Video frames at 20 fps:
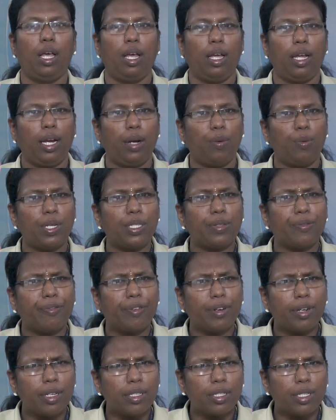It was
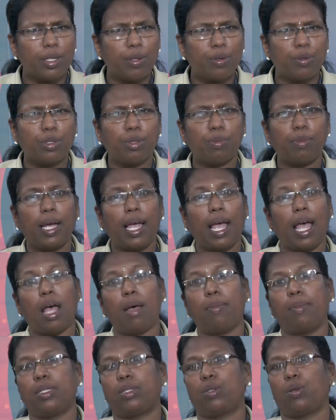first used by
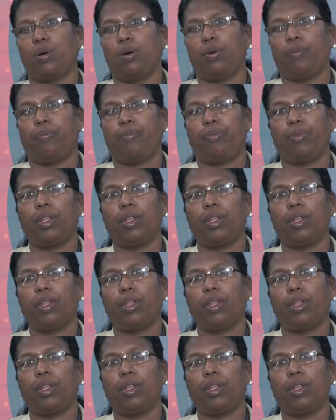Amazon.